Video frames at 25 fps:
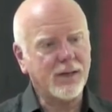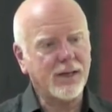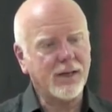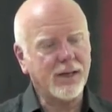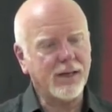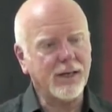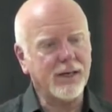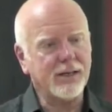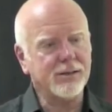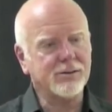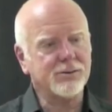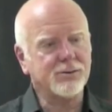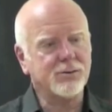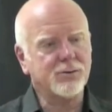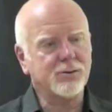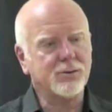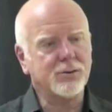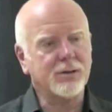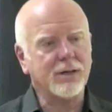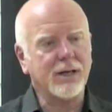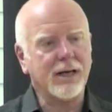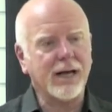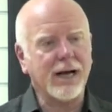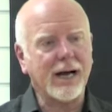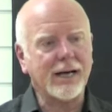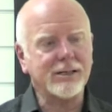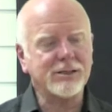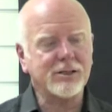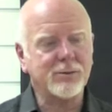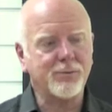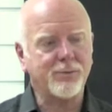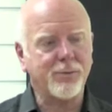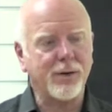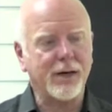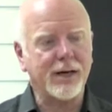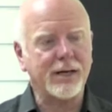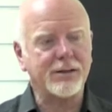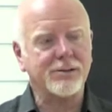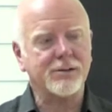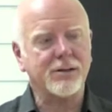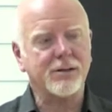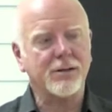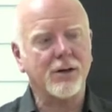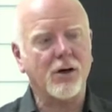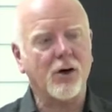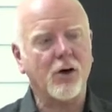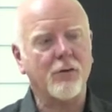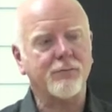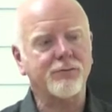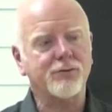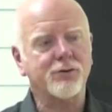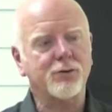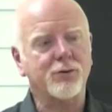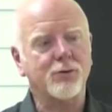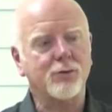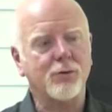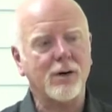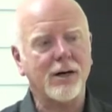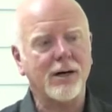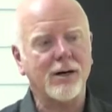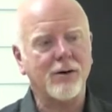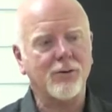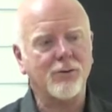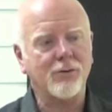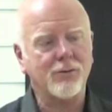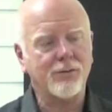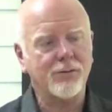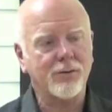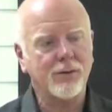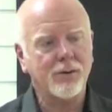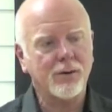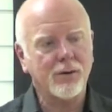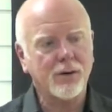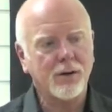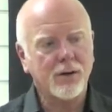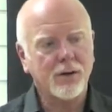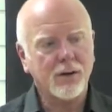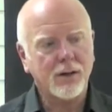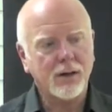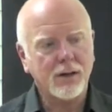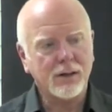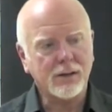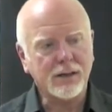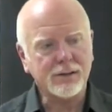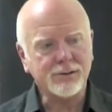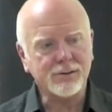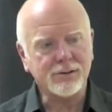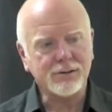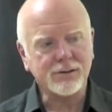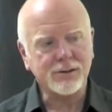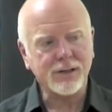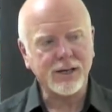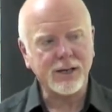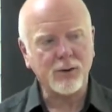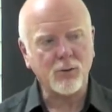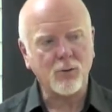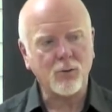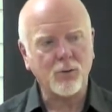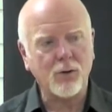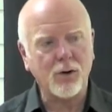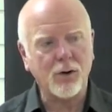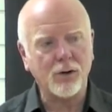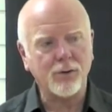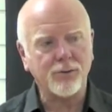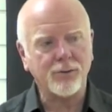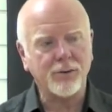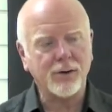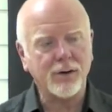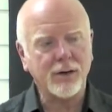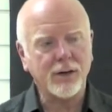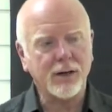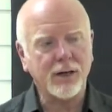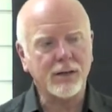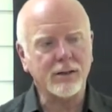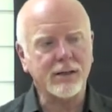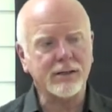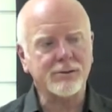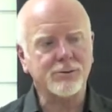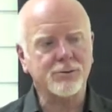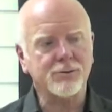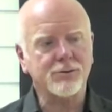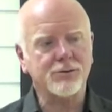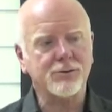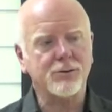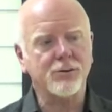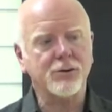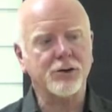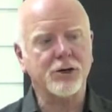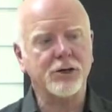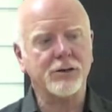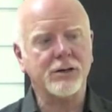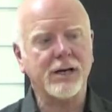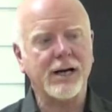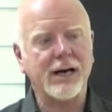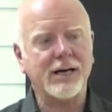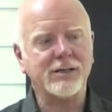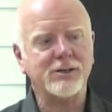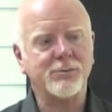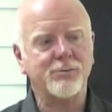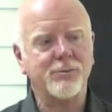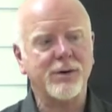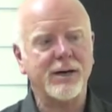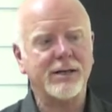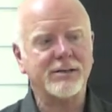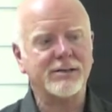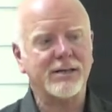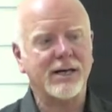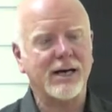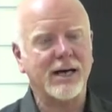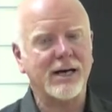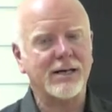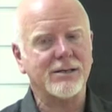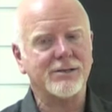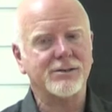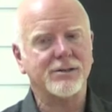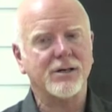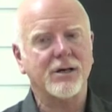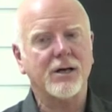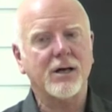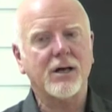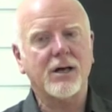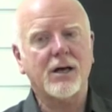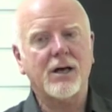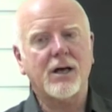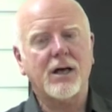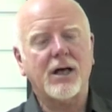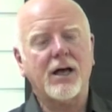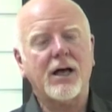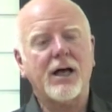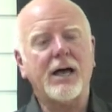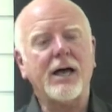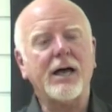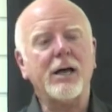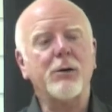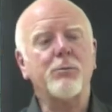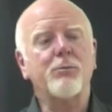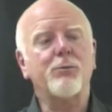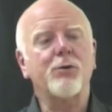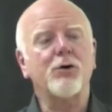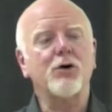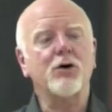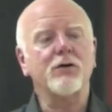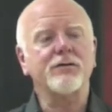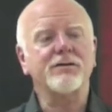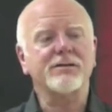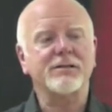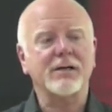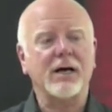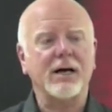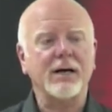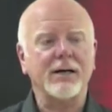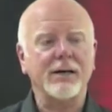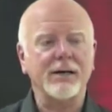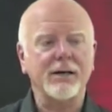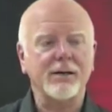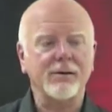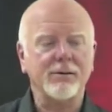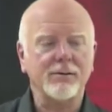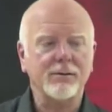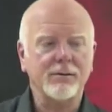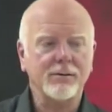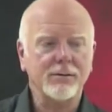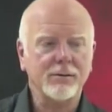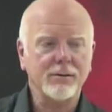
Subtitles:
Each aspect of 12, let us take one, and let us look at that aspect as a birth sign.